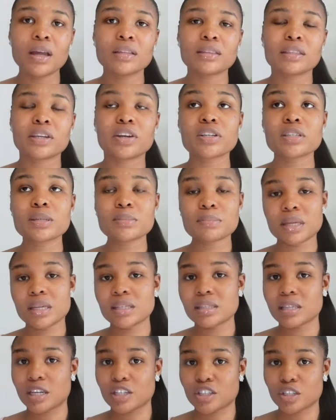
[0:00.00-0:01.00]
There are some
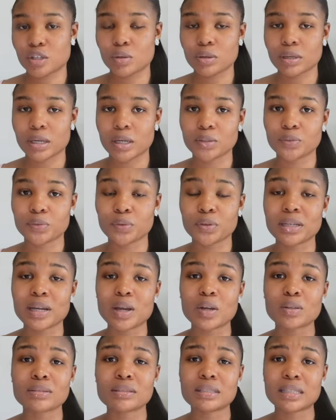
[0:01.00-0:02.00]
things that you should look out for.
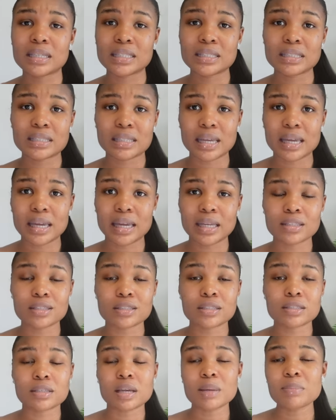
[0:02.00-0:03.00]
Now, these days,
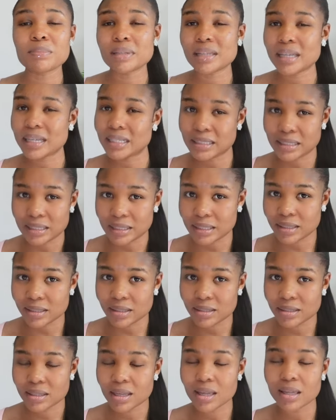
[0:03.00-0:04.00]
some
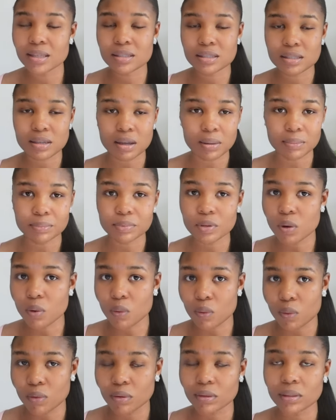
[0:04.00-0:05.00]
ladies, some,
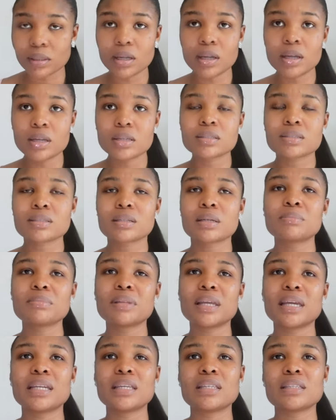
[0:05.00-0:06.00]
not all, some
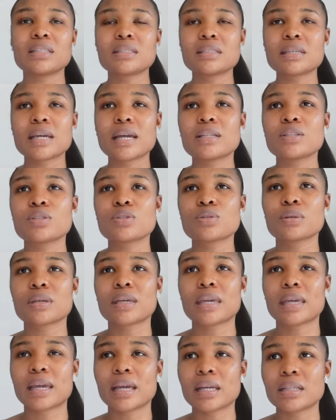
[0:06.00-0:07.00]
ladies tend to
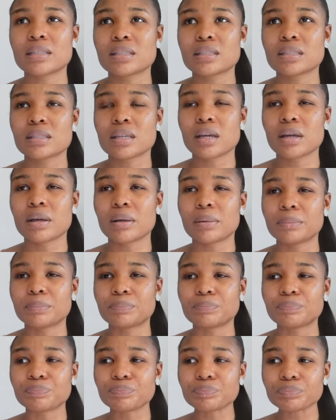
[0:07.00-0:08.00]
get
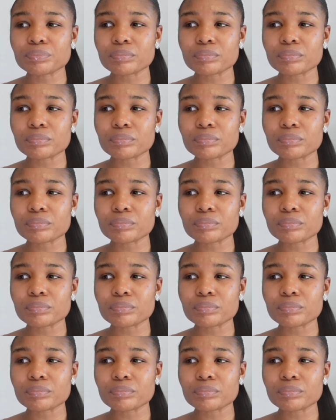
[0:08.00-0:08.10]
um,